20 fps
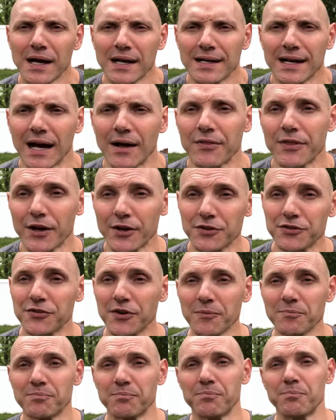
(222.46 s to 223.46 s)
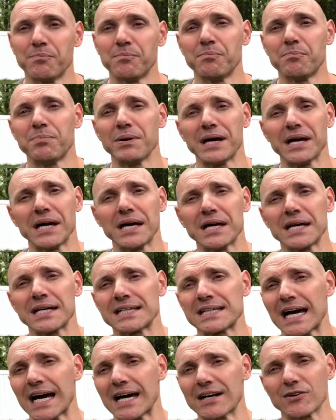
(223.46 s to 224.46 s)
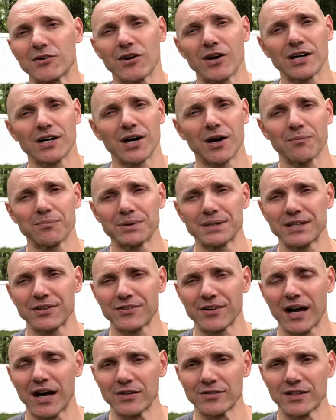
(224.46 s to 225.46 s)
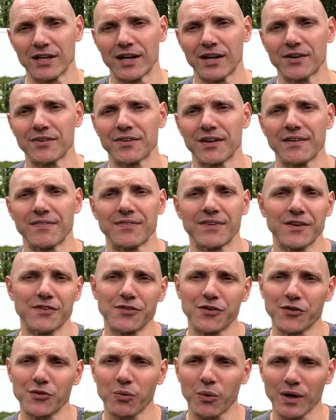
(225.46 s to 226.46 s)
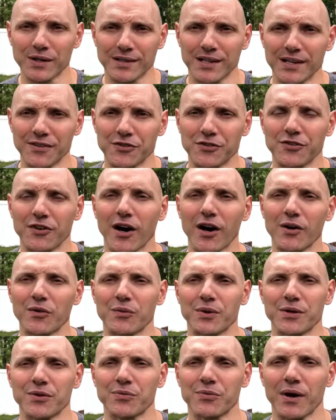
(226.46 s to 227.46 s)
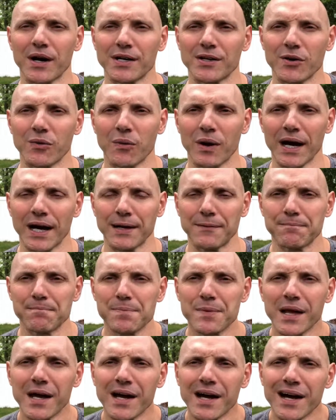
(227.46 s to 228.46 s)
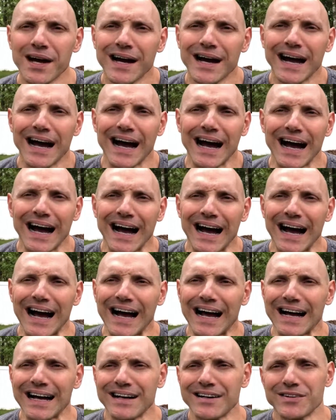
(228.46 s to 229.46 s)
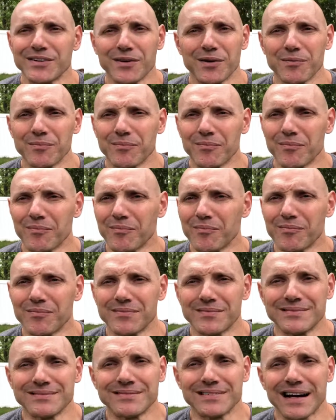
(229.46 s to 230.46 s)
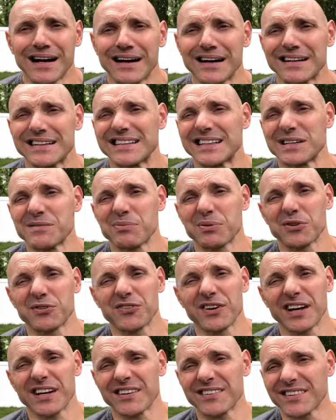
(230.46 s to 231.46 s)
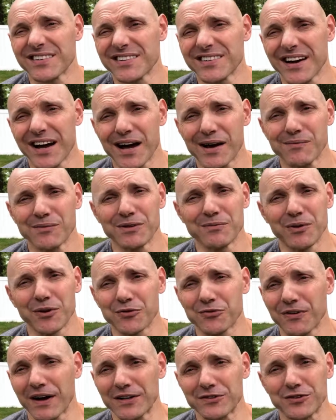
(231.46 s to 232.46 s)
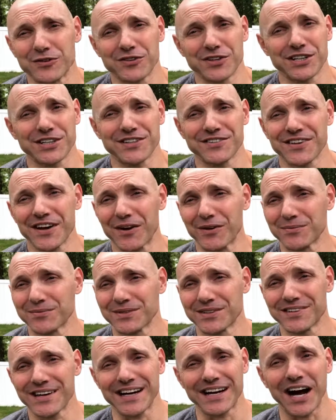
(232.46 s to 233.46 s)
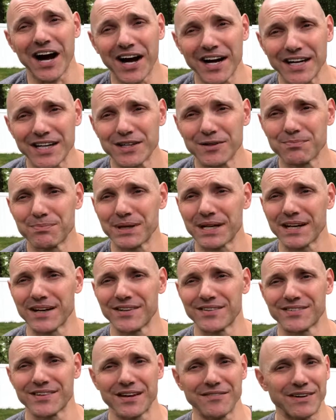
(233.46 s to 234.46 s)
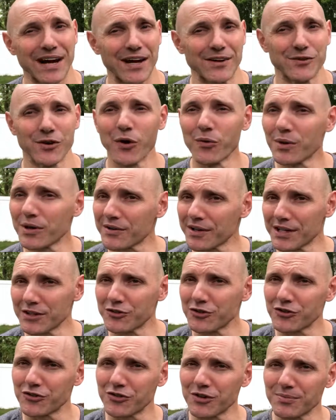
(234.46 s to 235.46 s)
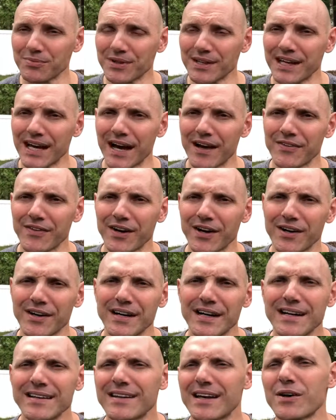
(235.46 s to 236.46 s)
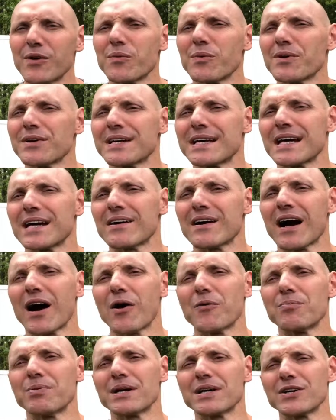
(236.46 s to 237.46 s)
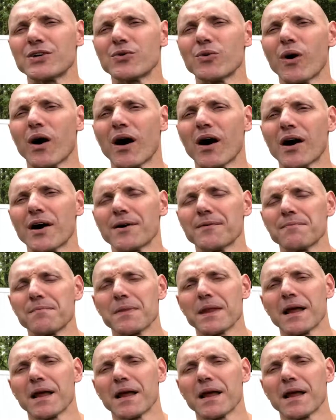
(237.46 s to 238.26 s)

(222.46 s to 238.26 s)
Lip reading: Now, there are some big catalog companies out there that this is what they start with right away. And 90% of the time that most factories are going to tell them to take a hike because they've got no relationship together. They don't really care how big you are.